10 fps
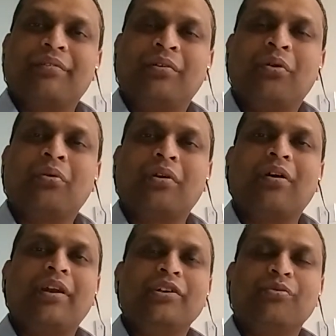no
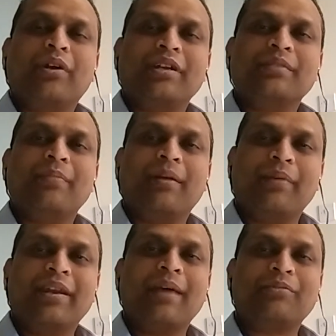knowledge what is meant
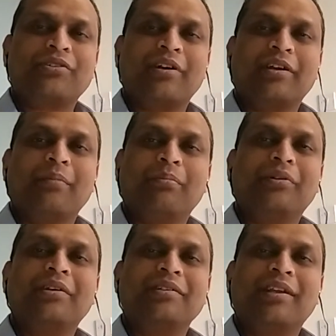by an Amstrad
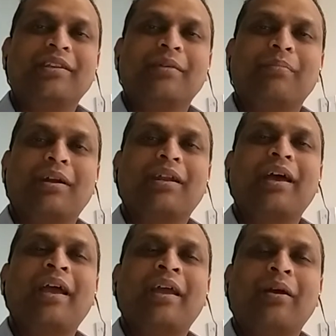computer, is nothing but
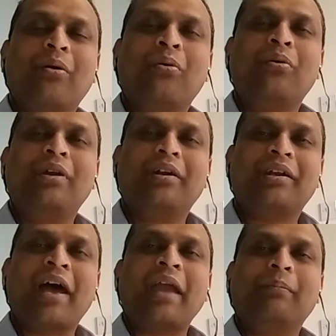a old
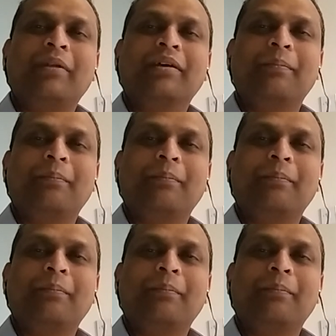timed